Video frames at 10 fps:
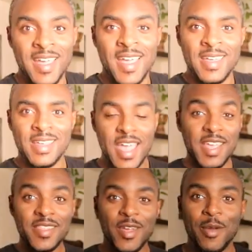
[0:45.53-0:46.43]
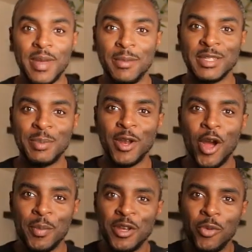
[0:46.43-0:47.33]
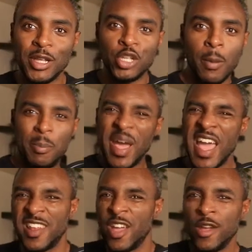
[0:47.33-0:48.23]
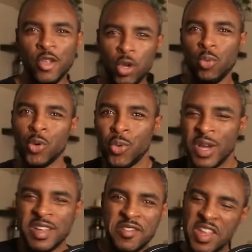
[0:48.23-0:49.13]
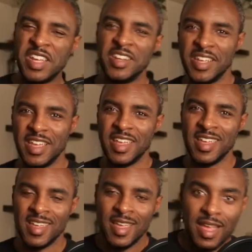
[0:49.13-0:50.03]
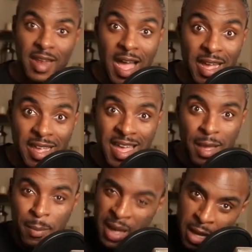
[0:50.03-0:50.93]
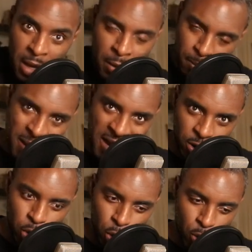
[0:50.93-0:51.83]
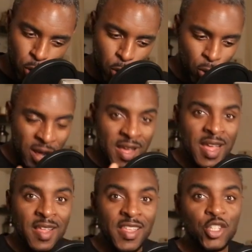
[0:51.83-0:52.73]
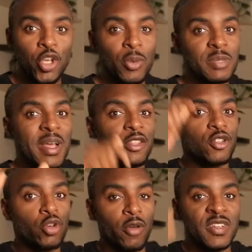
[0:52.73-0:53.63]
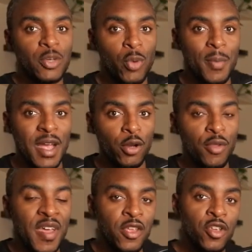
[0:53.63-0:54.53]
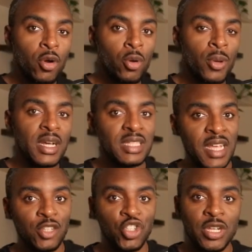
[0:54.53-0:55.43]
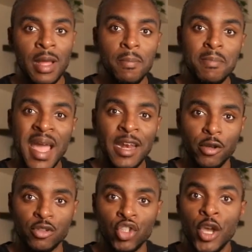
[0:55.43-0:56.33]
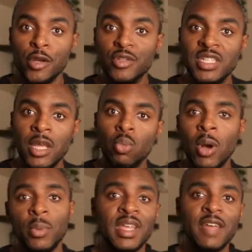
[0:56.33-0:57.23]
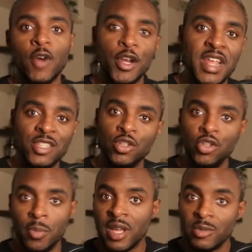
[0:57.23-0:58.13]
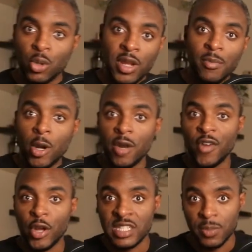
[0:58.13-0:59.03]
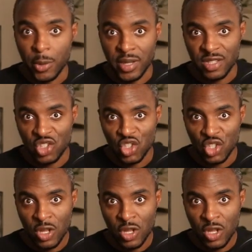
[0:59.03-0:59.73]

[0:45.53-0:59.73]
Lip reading: Hey there, my name is Peter Hartman. You're watching Bad Guru Nightly, and I am Bad Guru. This show is meant to serve as a reminder that your attention matters. You see, what we give our attention to becomes a greater part of our experience.